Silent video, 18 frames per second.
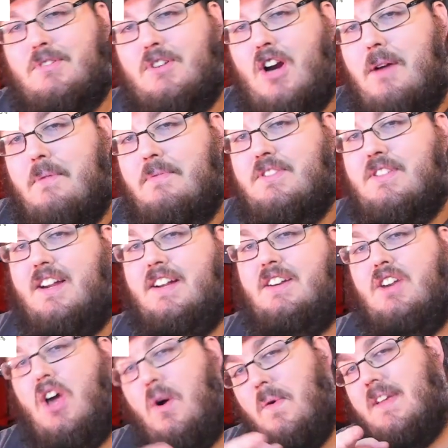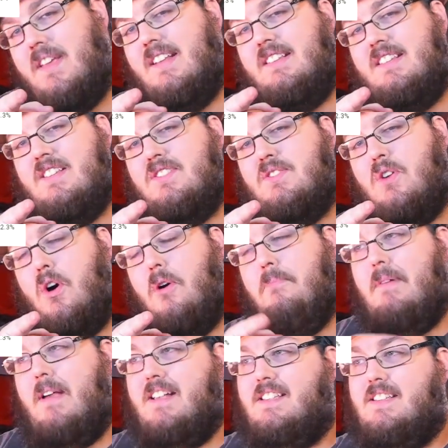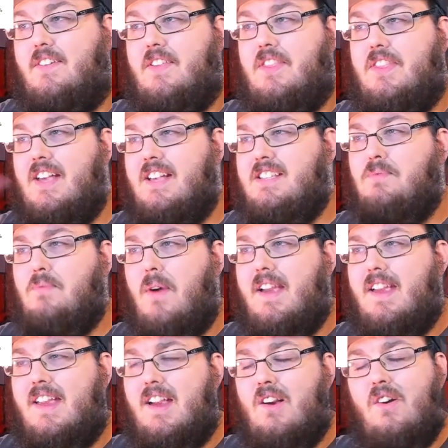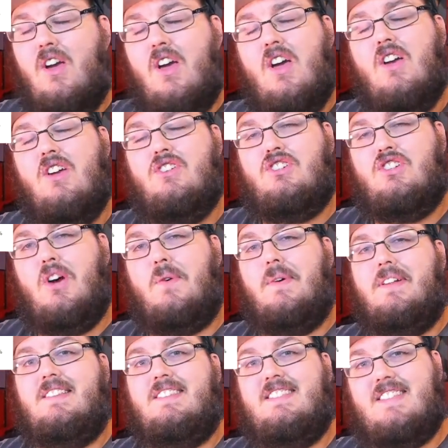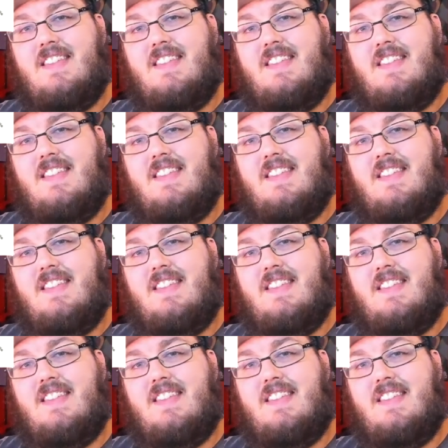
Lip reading: subscribers. And I know we can hit this goal based off of this right here, showing